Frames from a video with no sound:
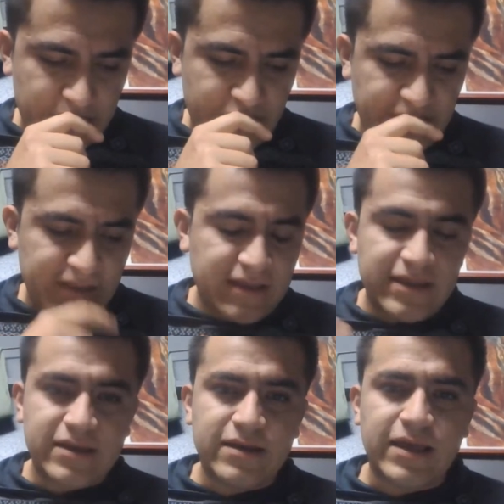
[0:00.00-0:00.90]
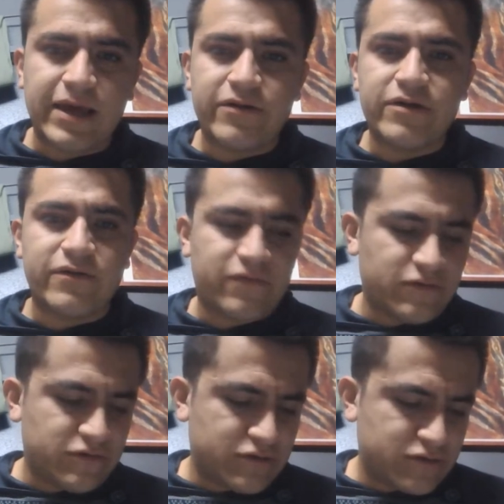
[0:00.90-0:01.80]
But I needed the area
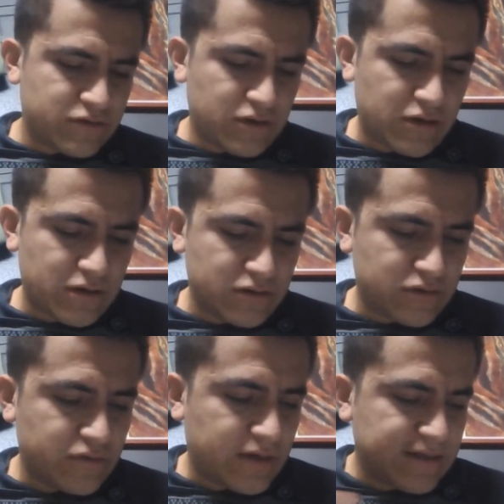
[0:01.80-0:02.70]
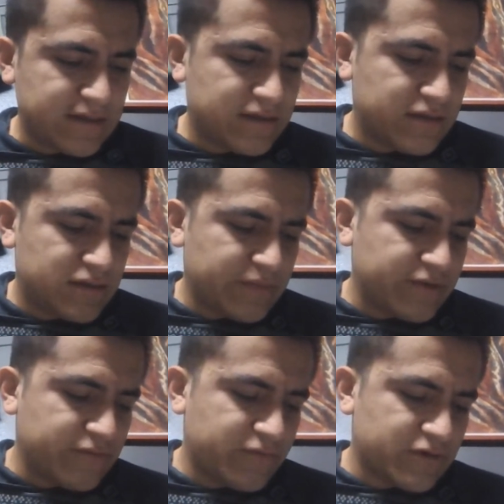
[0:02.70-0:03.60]
first, so I did some
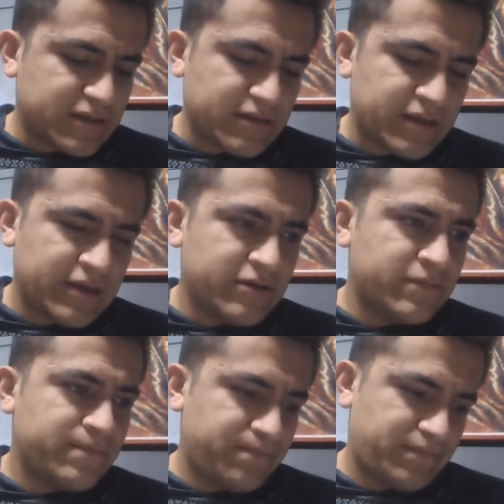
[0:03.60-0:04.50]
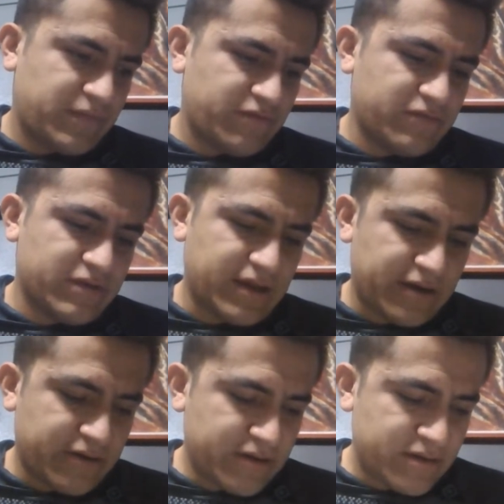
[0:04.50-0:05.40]
of the work down here for the
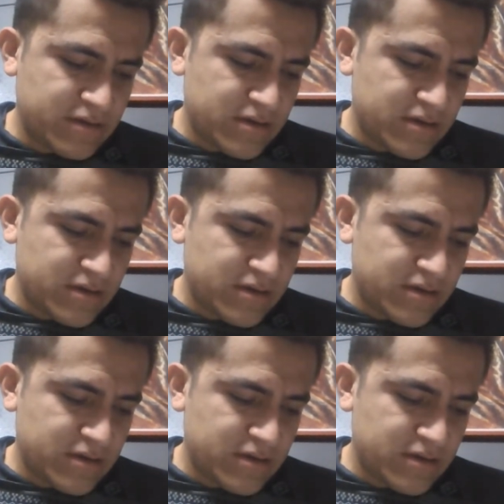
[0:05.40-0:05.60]
area.